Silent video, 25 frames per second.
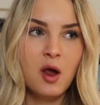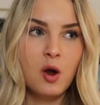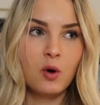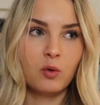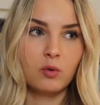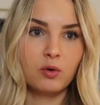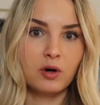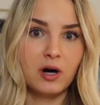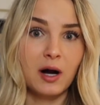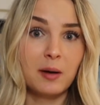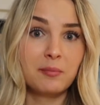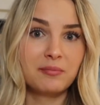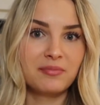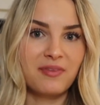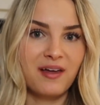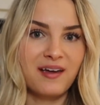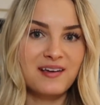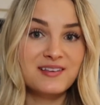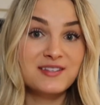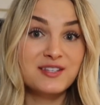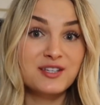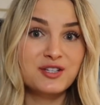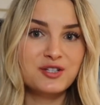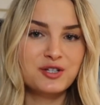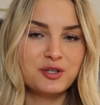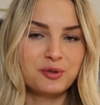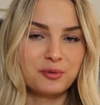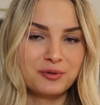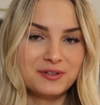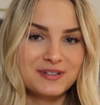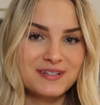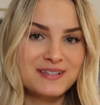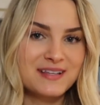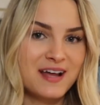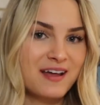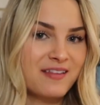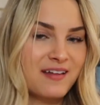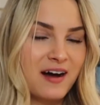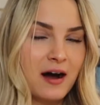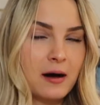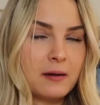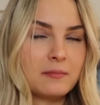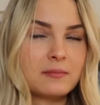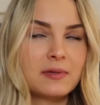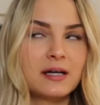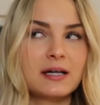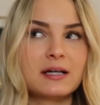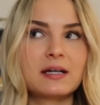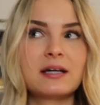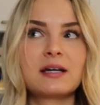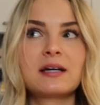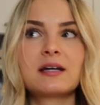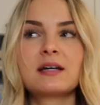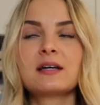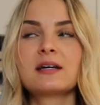or I'm lazy. Do you want to say that? I'm like,